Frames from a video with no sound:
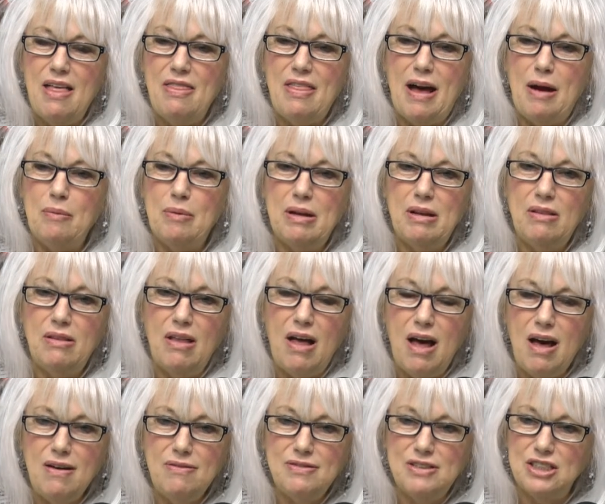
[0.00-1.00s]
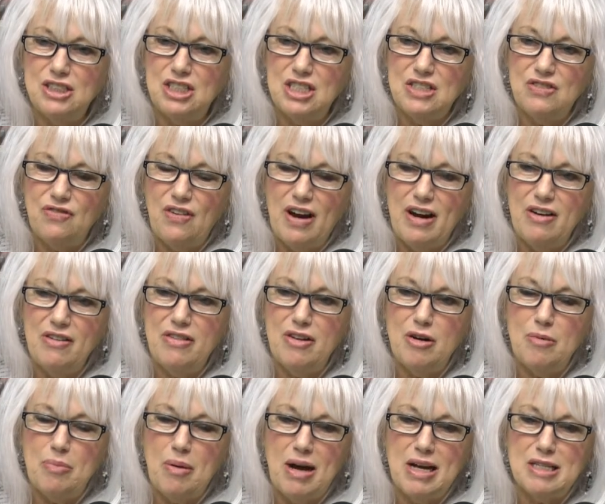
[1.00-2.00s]
that would love to just fire
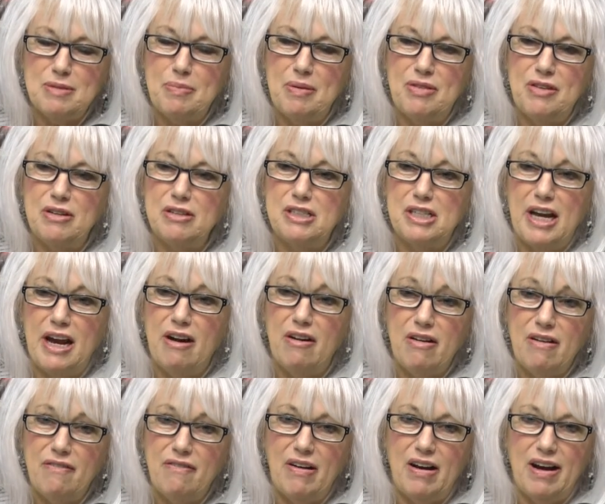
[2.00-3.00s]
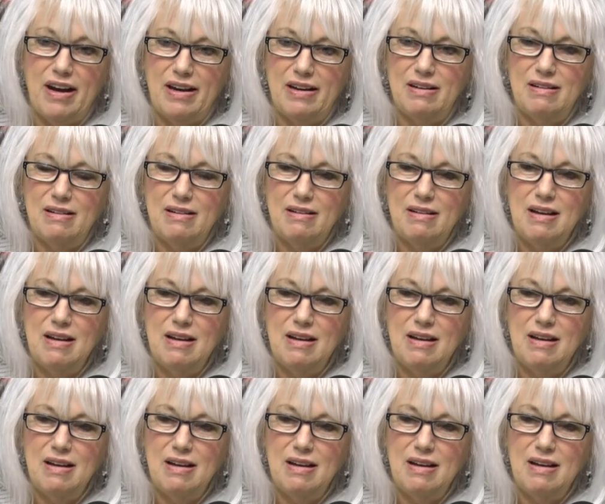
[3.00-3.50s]
their boss, but they're terrified.